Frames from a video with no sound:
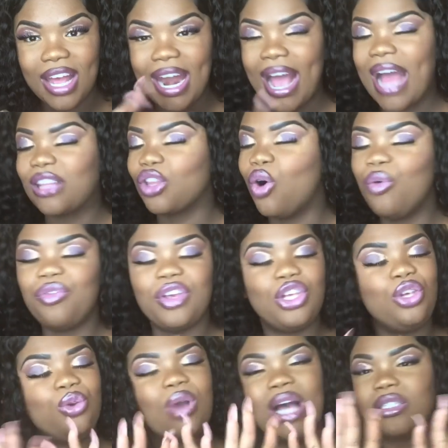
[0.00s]
Like, I don't think
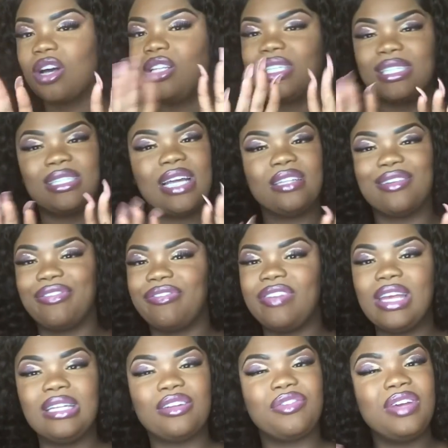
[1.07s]
you guys understand the
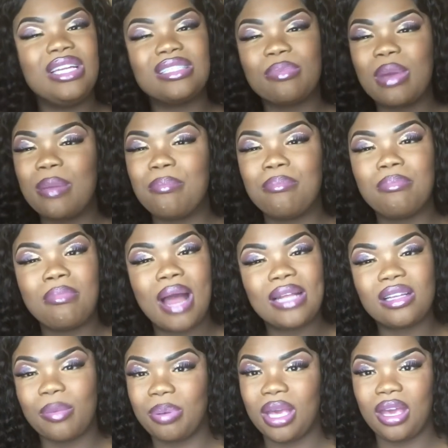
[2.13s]
feeling. The feeling's a bit mad
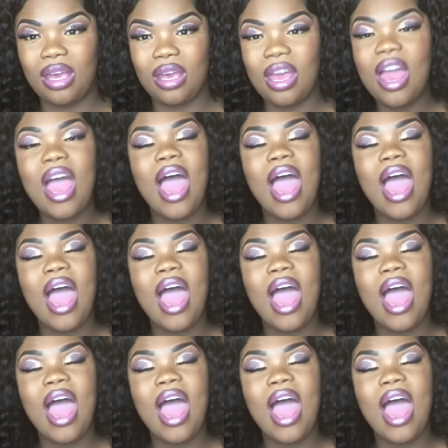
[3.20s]
up here.